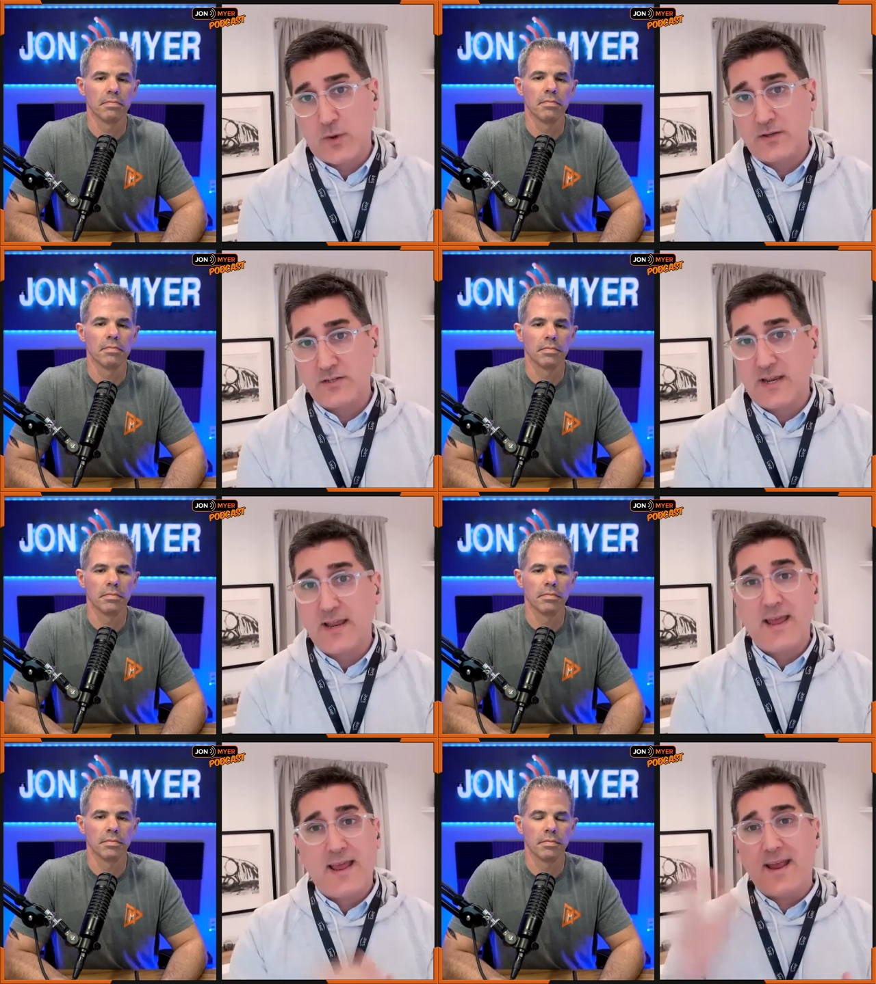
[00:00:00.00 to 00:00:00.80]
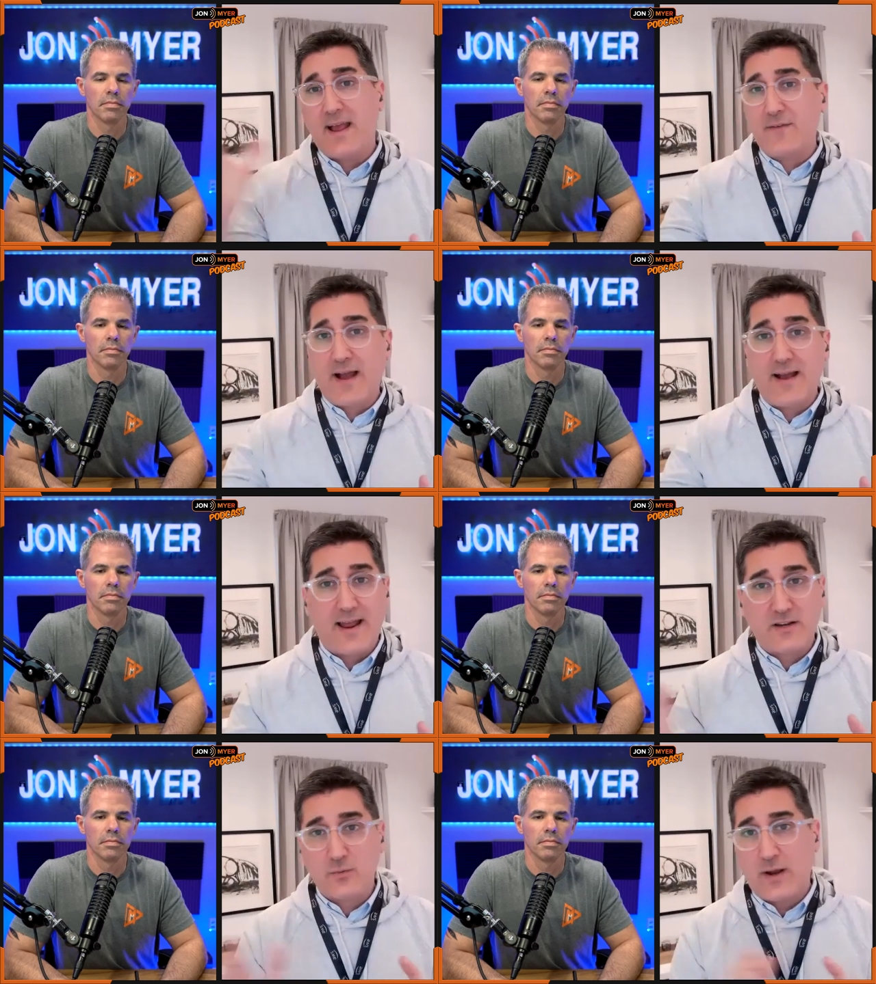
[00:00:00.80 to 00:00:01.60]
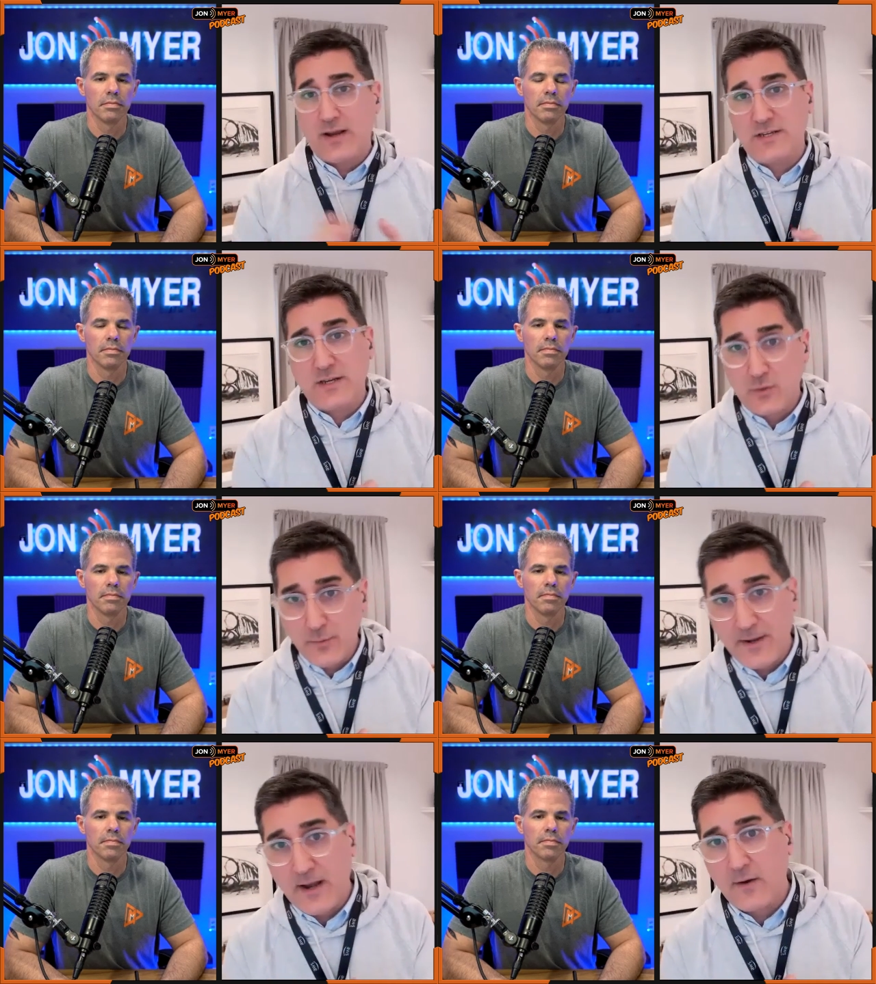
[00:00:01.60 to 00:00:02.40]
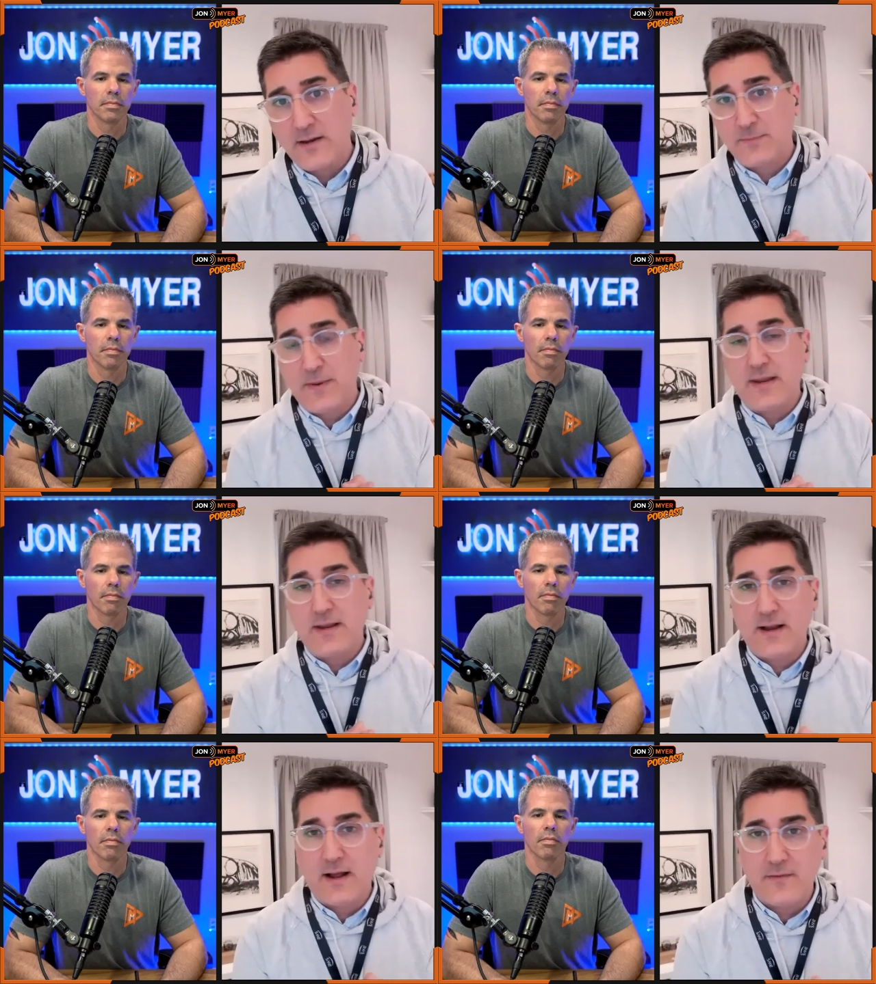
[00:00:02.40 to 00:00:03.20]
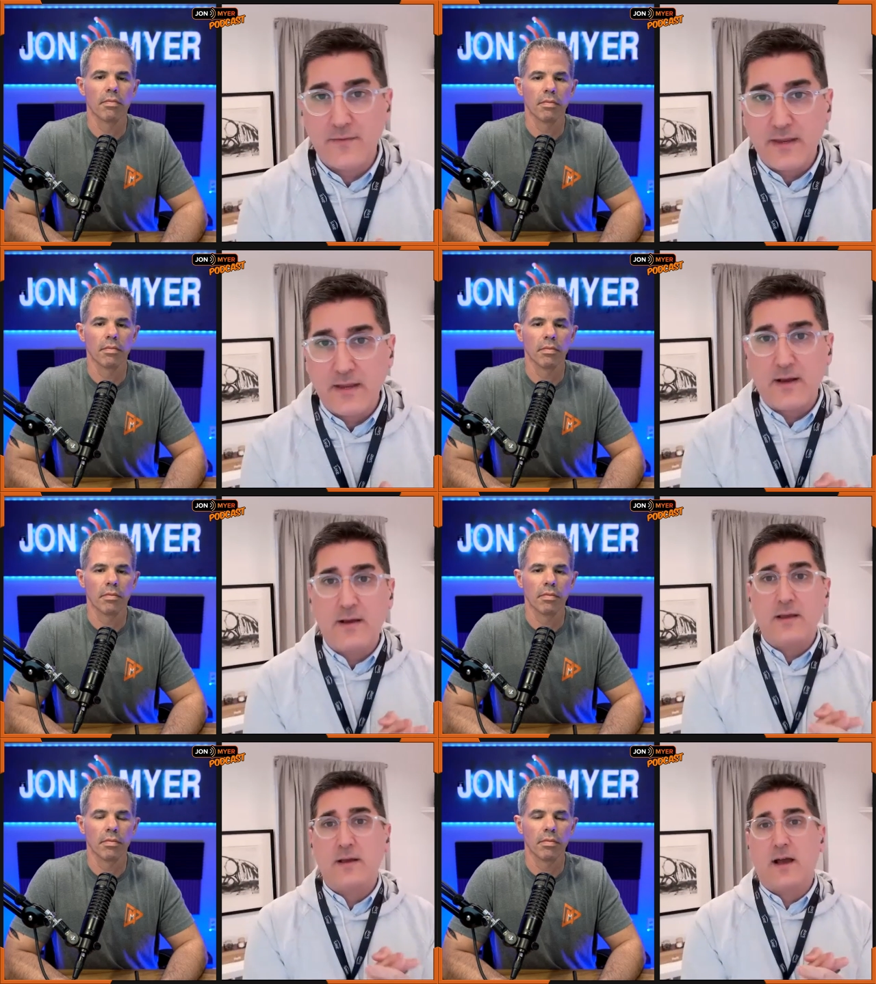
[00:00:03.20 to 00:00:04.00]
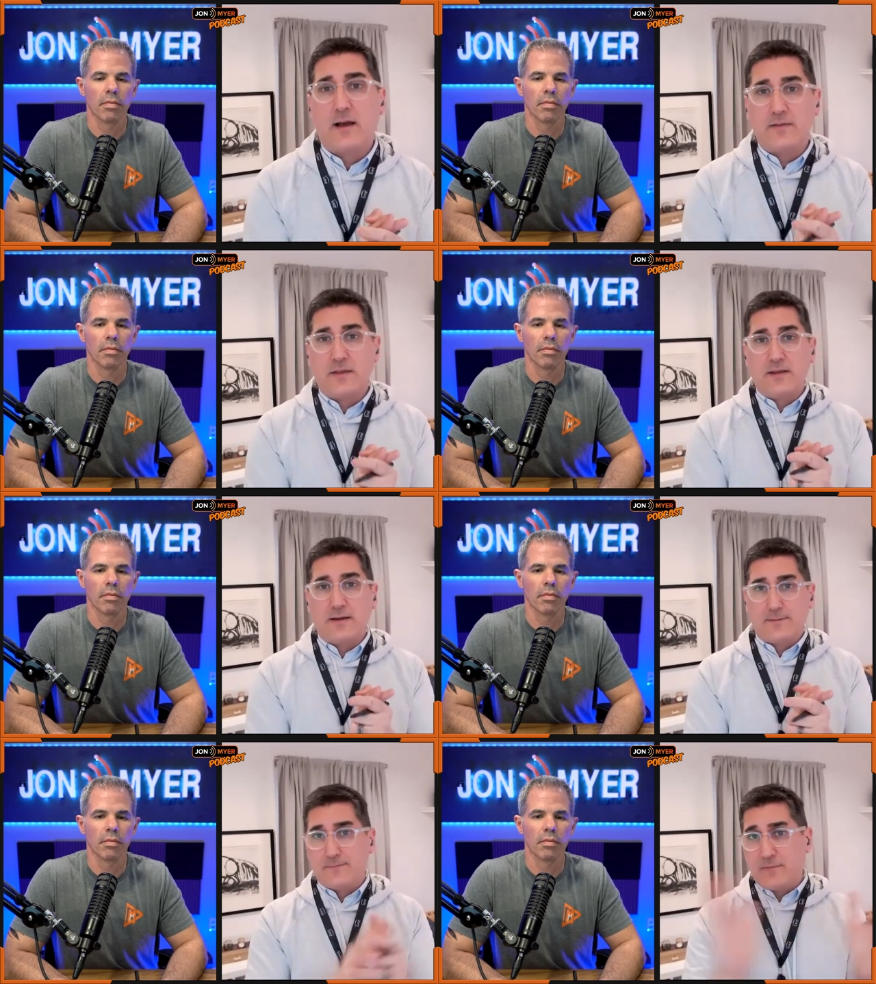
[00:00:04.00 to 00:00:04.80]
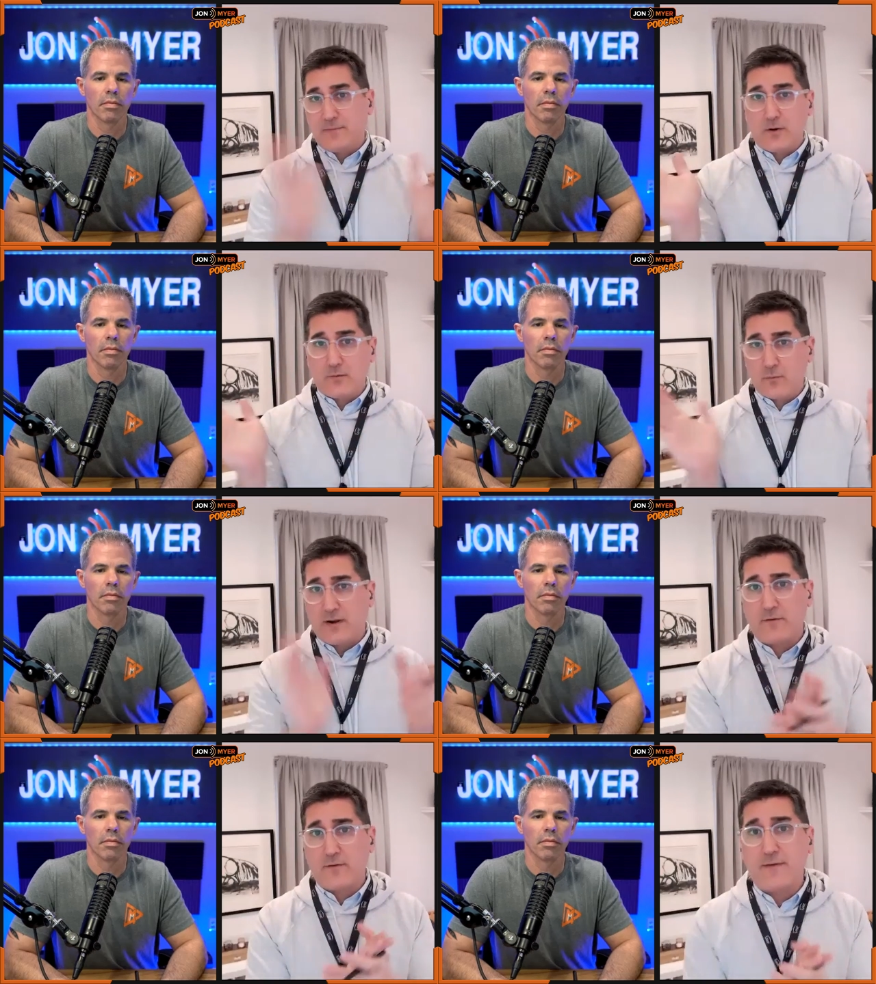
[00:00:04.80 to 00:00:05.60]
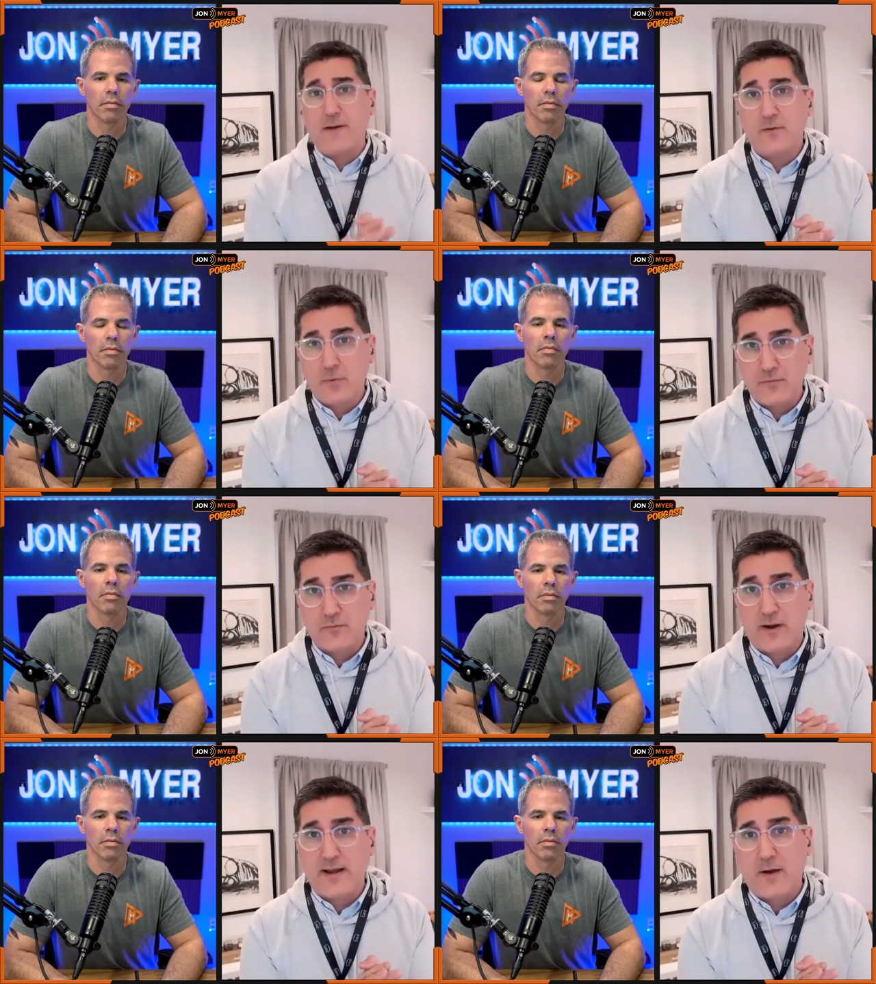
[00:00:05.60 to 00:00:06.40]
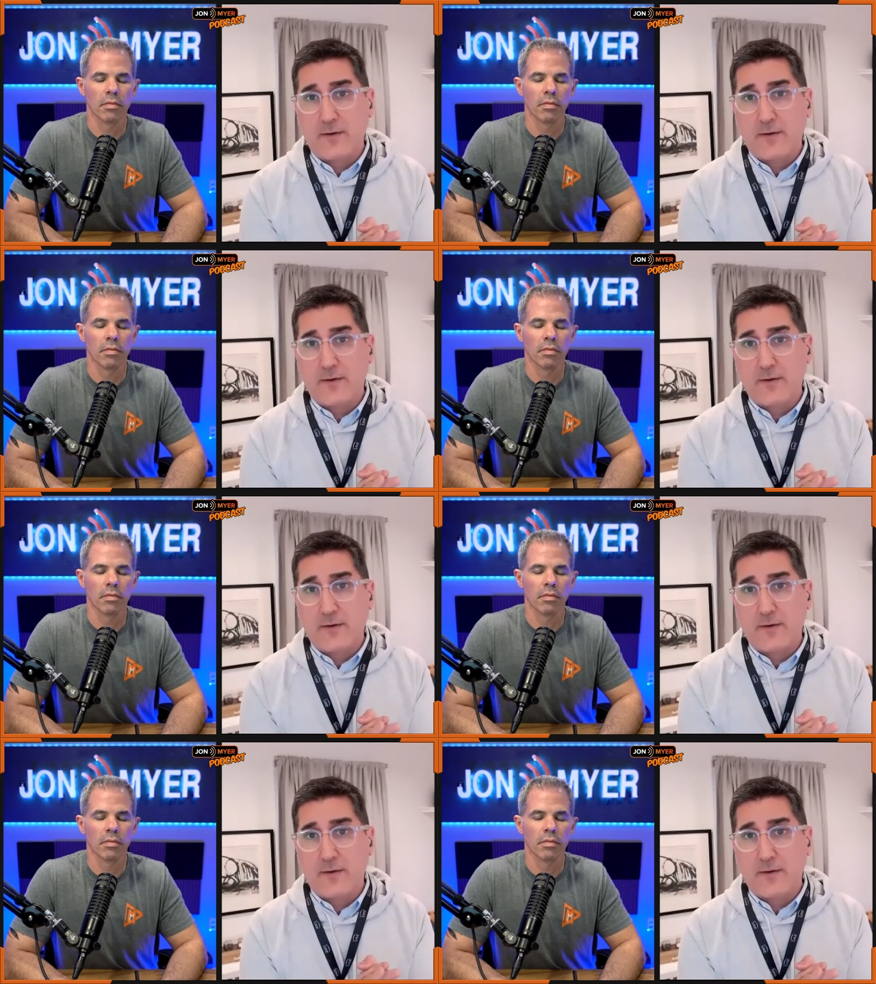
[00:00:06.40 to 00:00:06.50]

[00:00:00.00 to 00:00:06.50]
Speaker 1: well. Say, hey, I've got X Y Z luminary speaking on the, uh, on the, um, you know, whatever vendor booth right now.